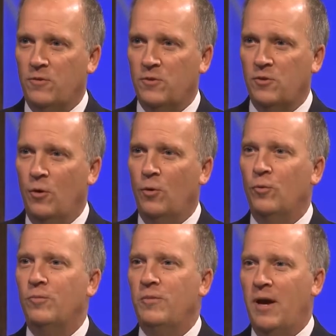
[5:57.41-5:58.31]

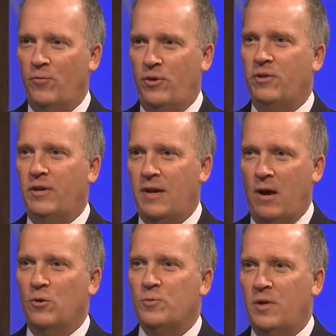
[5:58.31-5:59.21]
So everything
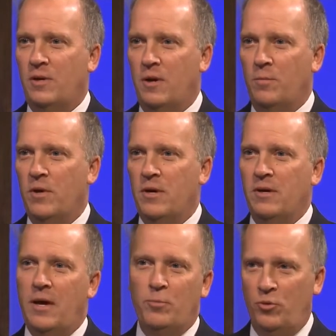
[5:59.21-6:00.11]
now has become
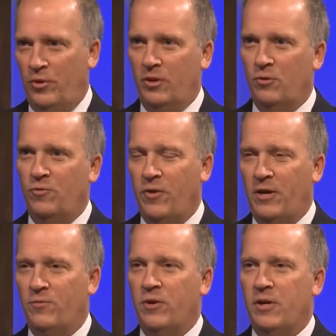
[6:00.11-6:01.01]
a political
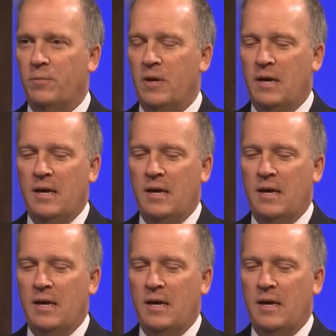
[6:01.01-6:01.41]
fight for him.